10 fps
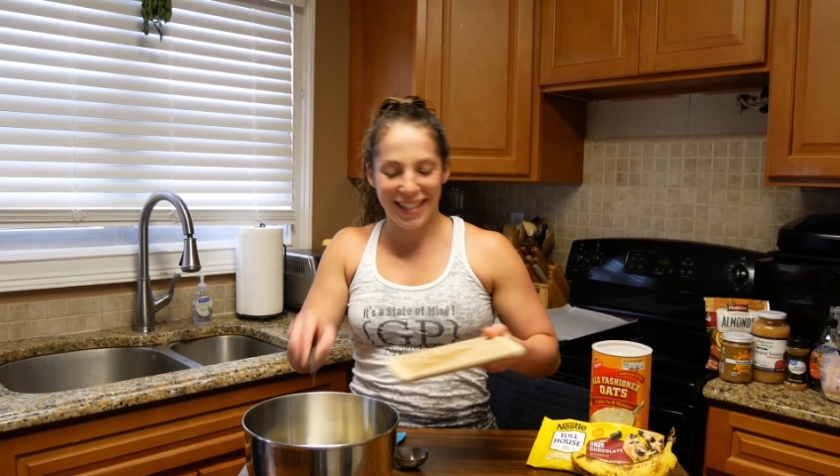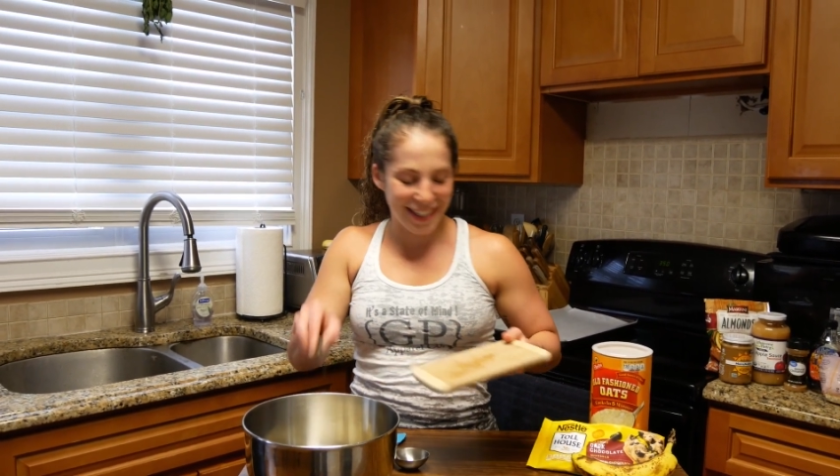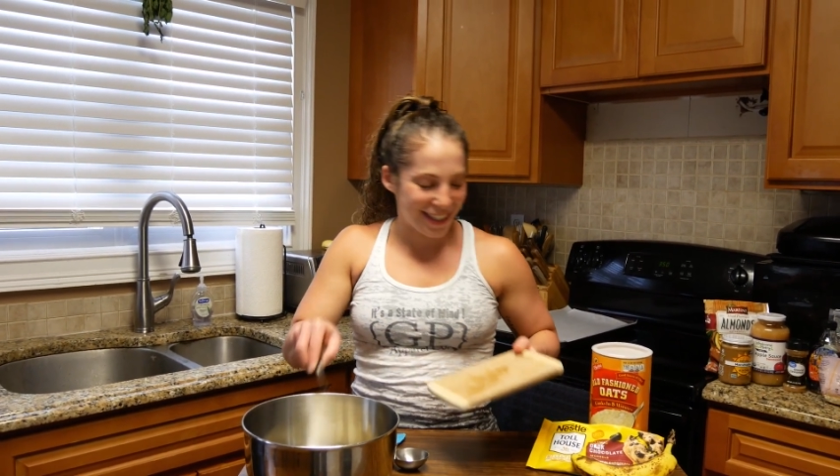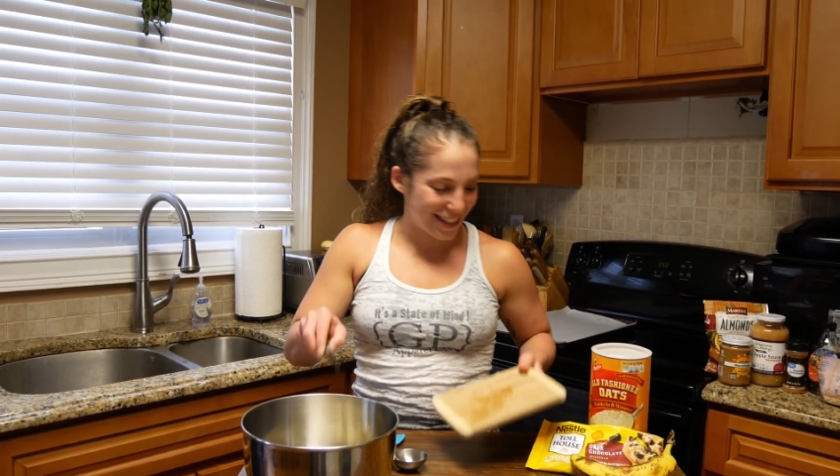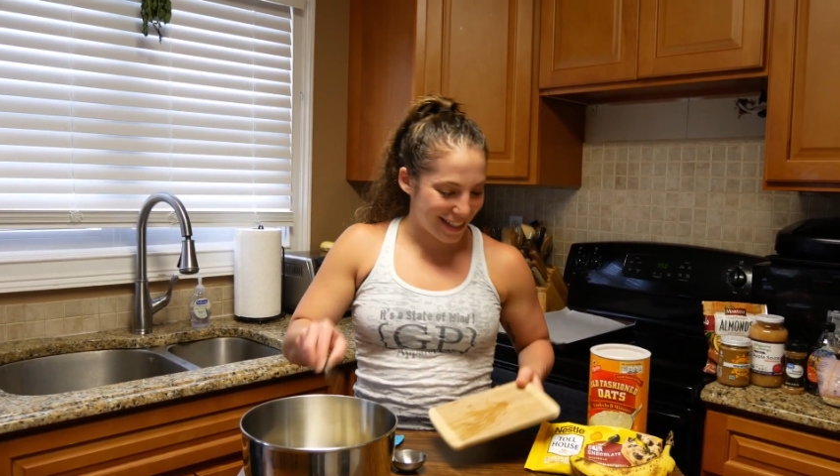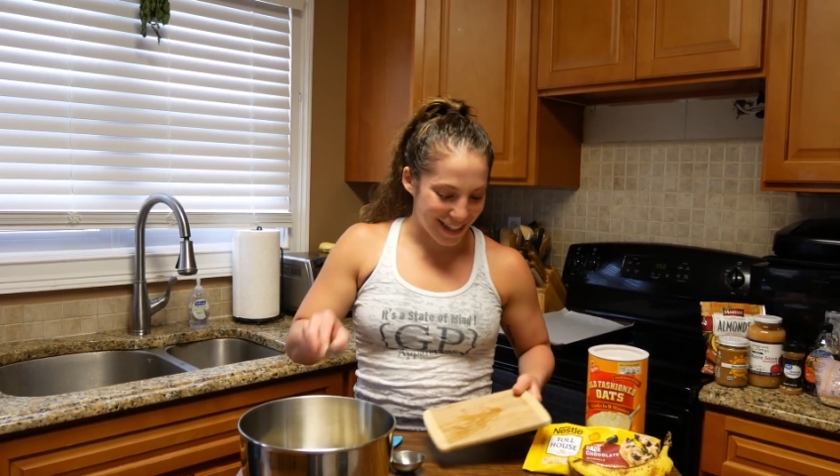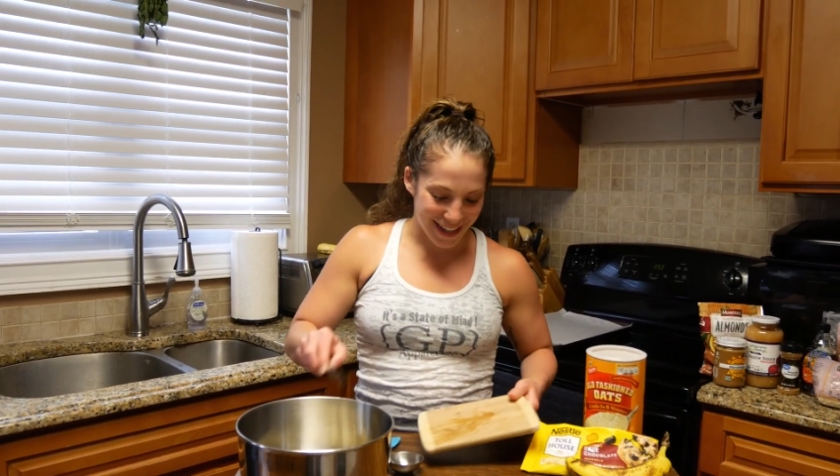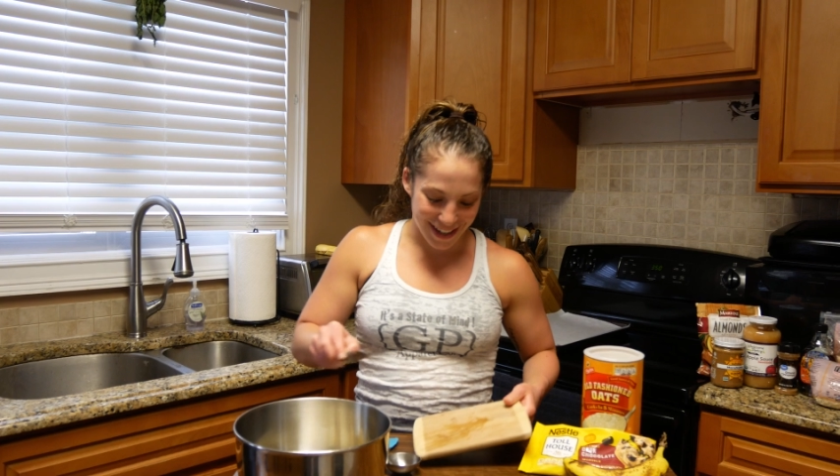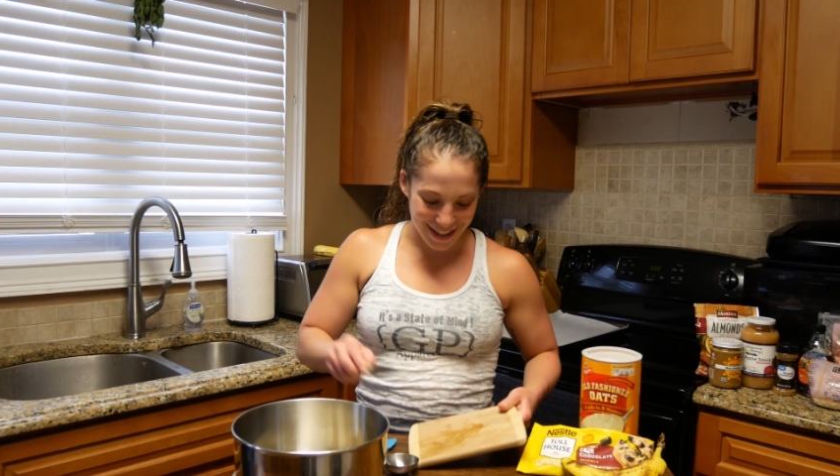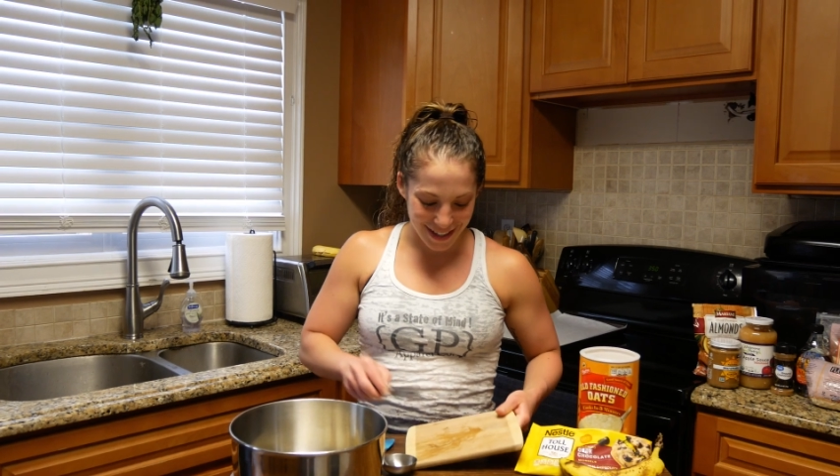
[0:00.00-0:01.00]
in
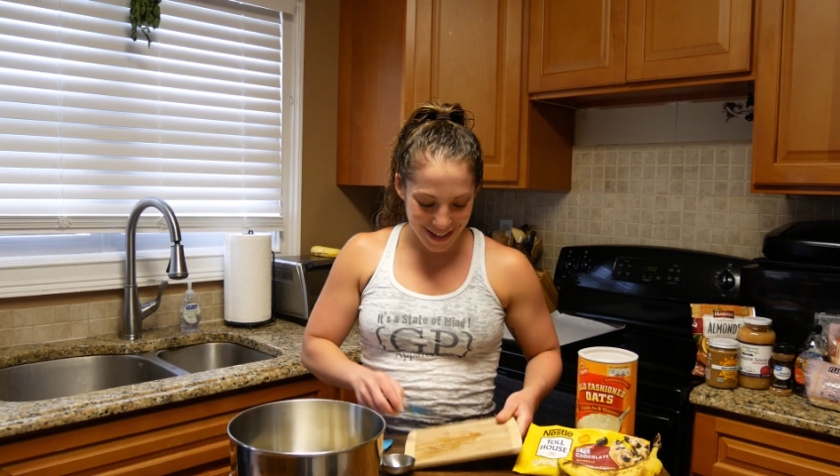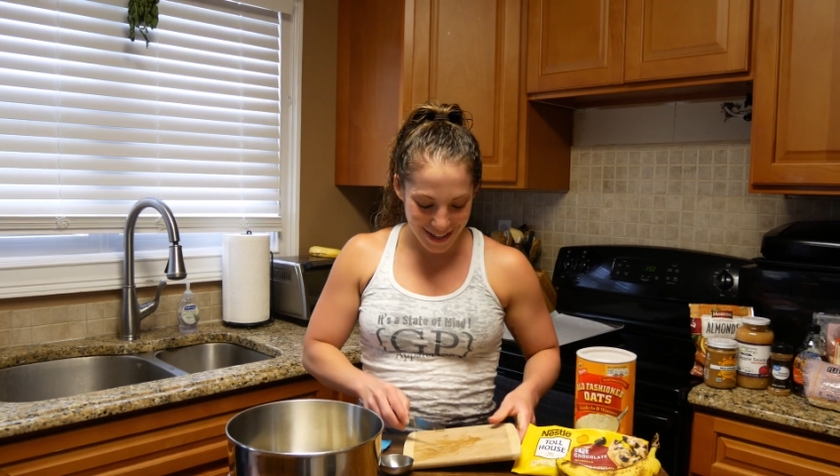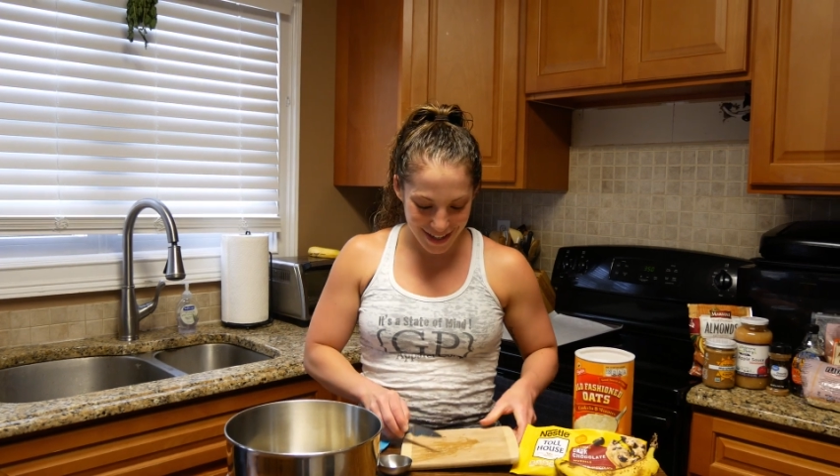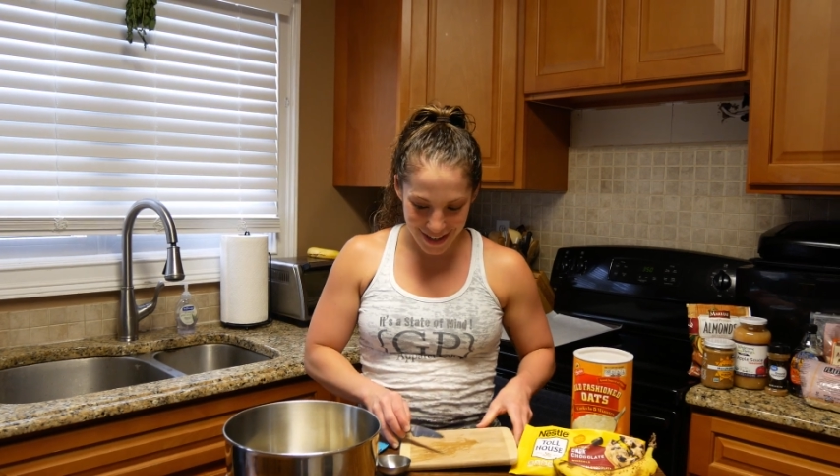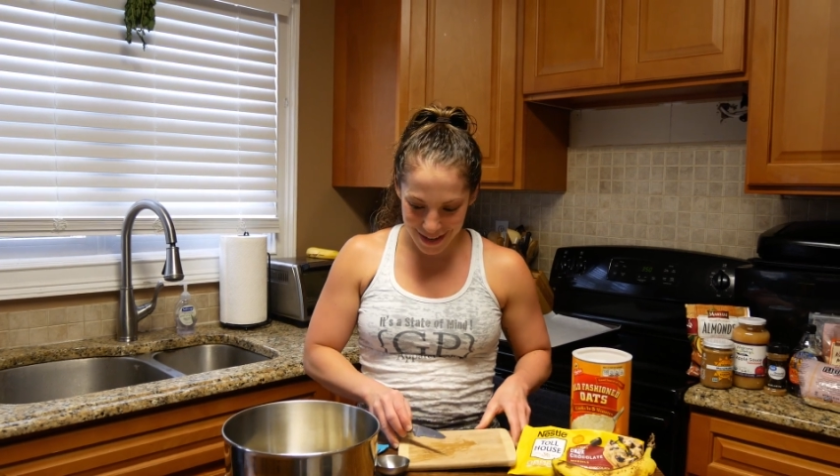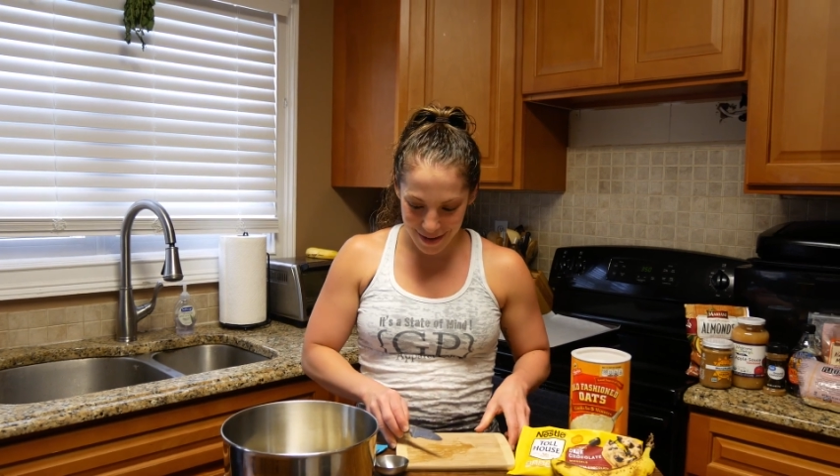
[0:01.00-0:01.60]
our